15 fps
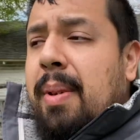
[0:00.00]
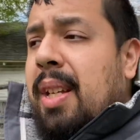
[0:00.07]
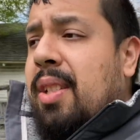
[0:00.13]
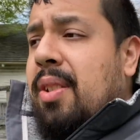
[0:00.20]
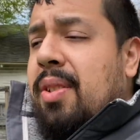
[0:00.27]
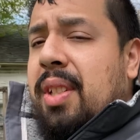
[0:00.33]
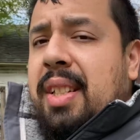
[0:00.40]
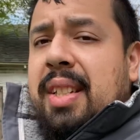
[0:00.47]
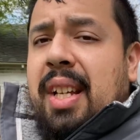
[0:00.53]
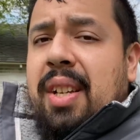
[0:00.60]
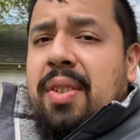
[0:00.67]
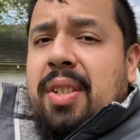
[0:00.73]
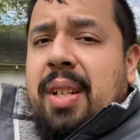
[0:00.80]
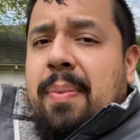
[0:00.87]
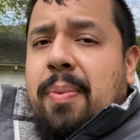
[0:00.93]
those
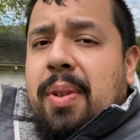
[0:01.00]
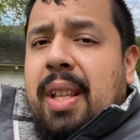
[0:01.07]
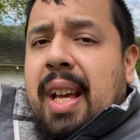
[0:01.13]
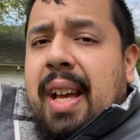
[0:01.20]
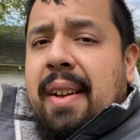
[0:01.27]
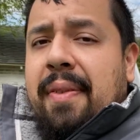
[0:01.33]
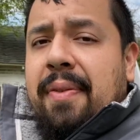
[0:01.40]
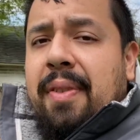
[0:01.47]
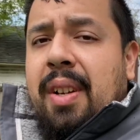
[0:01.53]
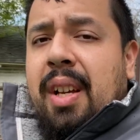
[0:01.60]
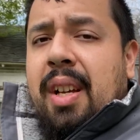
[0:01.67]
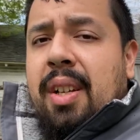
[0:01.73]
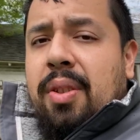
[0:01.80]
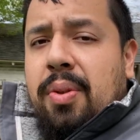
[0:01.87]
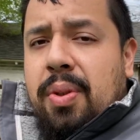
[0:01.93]
containers up with half
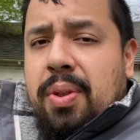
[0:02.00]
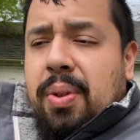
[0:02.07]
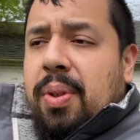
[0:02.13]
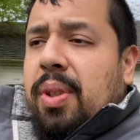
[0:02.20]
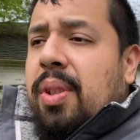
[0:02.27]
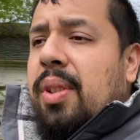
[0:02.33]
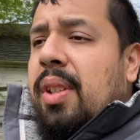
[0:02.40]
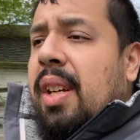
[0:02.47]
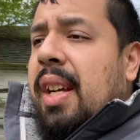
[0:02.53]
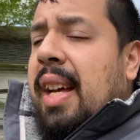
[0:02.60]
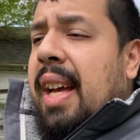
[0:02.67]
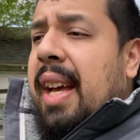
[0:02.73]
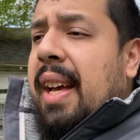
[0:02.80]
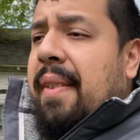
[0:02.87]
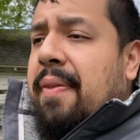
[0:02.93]
new soil,
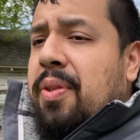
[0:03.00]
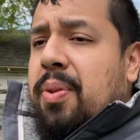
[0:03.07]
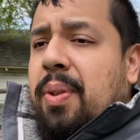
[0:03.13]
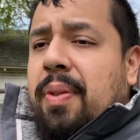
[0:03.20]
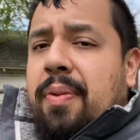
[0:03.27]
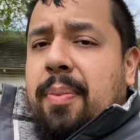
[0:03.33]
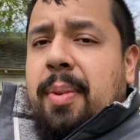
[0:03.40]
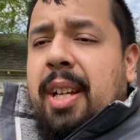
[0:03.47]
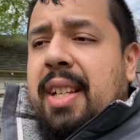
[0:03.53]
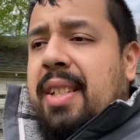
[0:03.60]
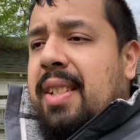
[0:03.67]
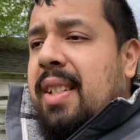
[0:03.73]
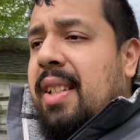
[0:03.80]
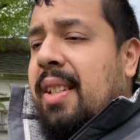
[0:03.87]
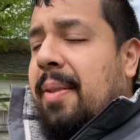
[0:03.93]
half soil from last
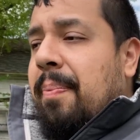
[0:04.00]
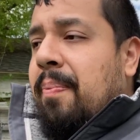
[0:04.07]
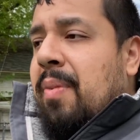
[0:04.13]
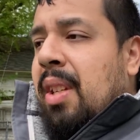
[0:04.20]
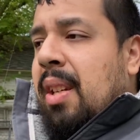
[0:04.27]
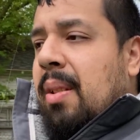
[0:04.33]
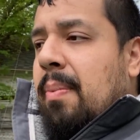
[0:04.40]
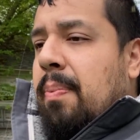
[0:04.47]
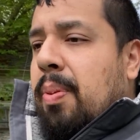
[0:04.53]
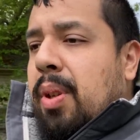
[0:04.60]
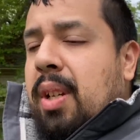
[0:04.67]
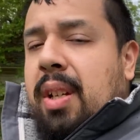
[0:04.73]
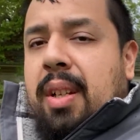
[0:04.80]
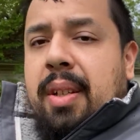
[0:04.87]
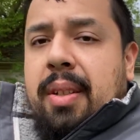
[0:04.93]
year, put
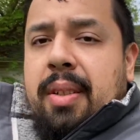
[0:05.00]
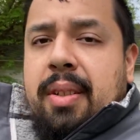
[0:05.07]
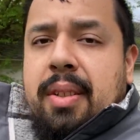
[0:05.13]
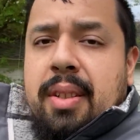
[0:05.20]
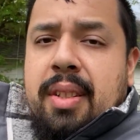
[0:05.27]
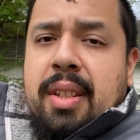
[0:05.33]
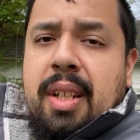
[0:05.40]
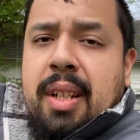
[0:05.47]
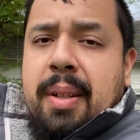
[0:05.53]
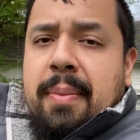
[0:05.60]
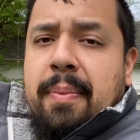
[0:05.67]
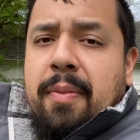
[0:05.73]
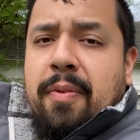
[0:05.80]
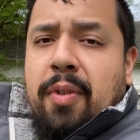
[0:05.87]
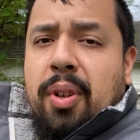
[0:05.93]
some
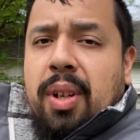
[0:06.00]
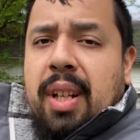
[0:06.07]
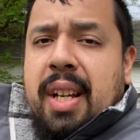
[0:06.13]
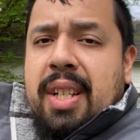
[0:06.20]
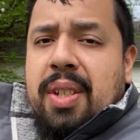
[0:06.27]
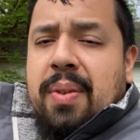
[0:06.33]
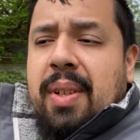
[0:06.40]
fertilizer in